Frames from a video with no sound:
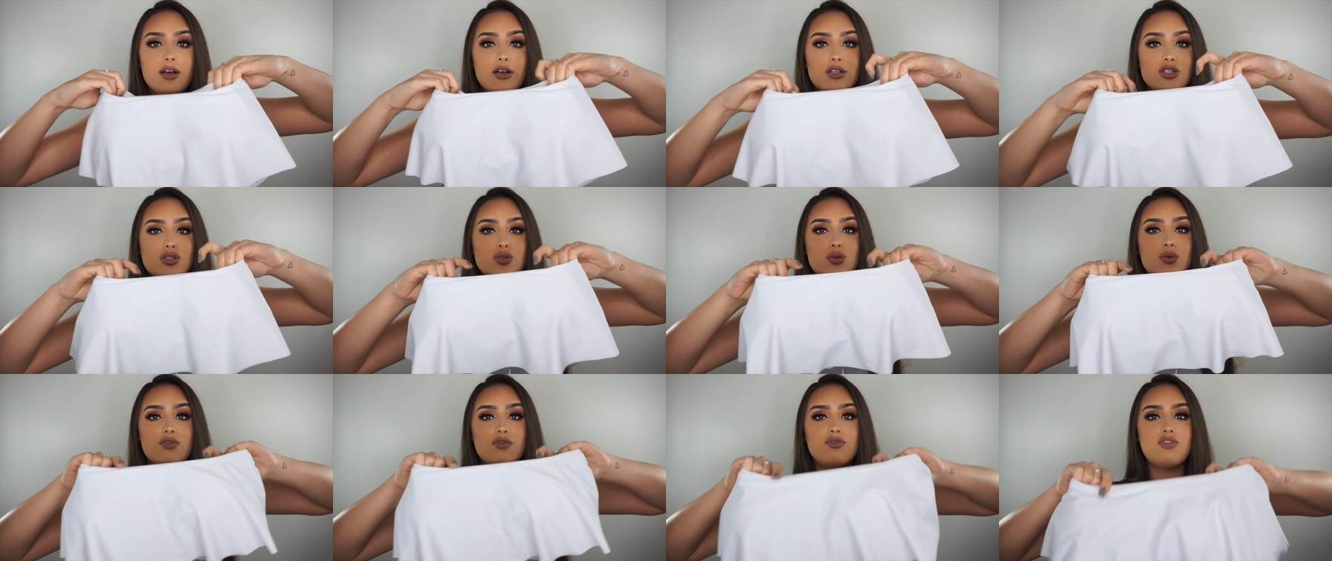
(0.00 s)

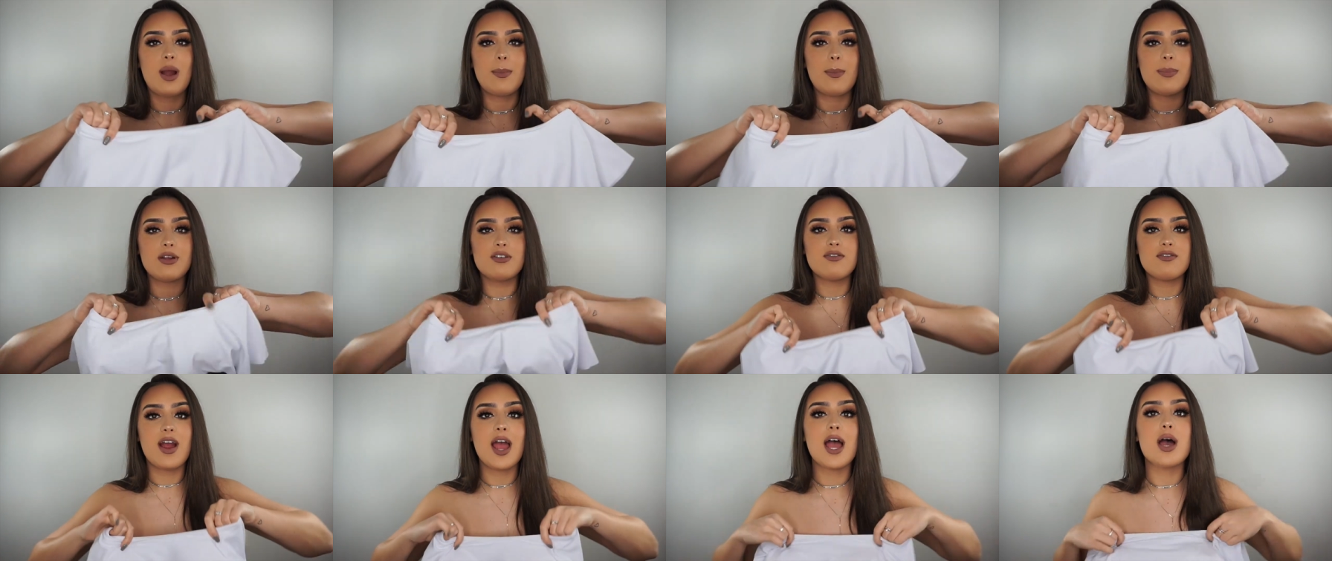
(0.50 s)
sort of wrap
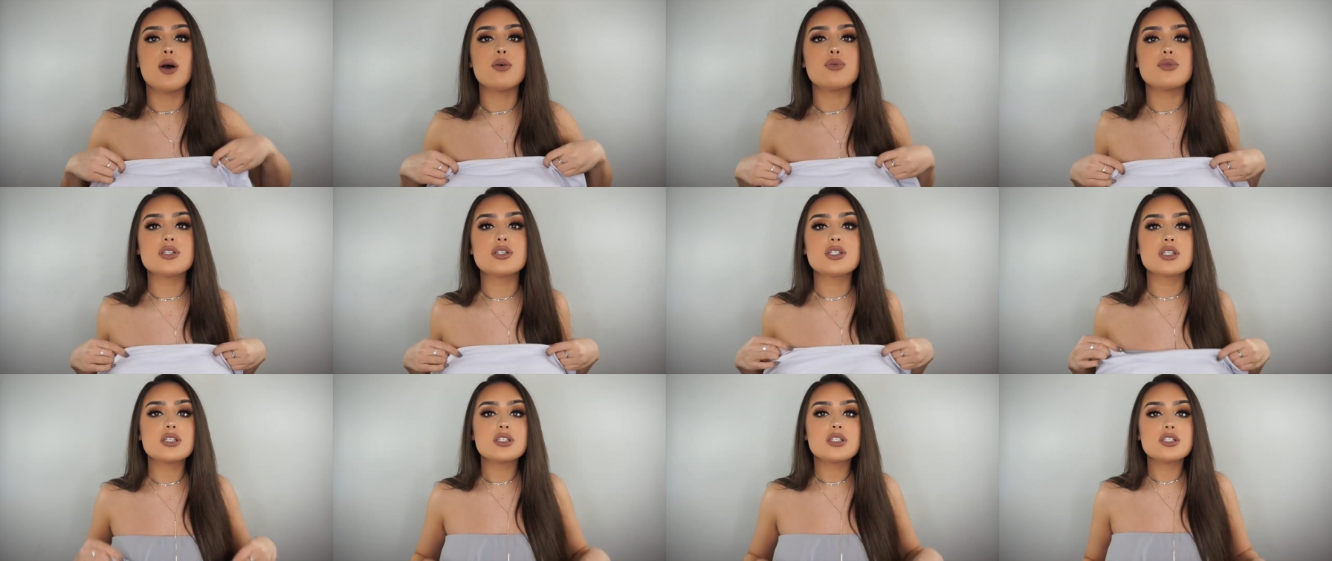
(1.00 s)
it
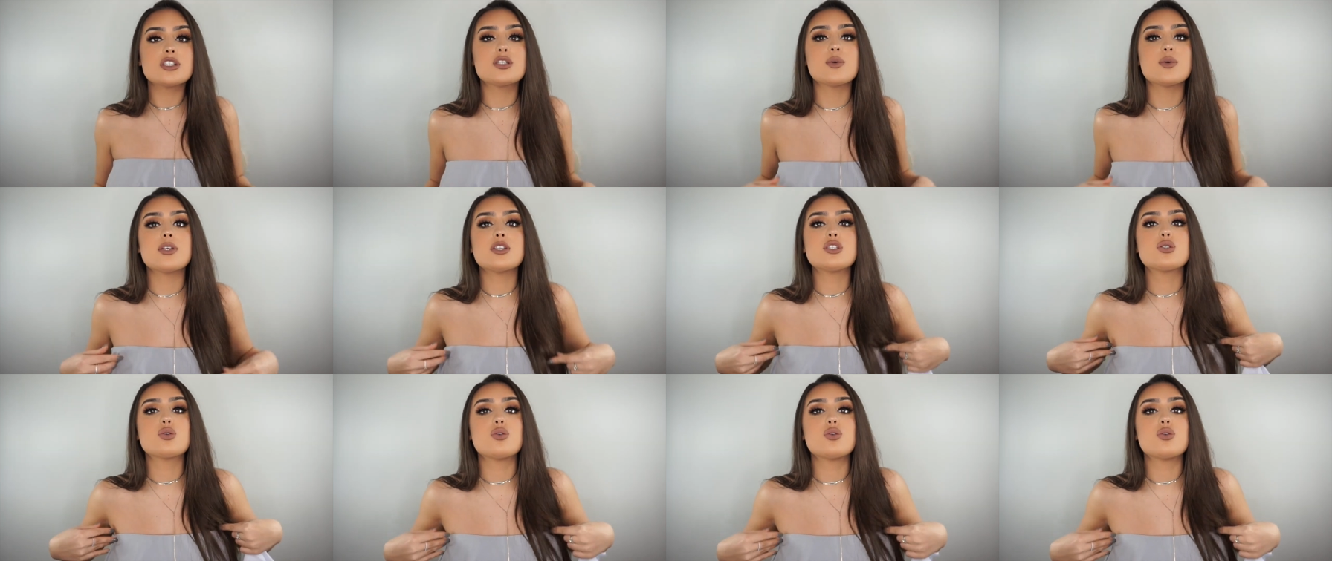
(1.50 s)
round so it's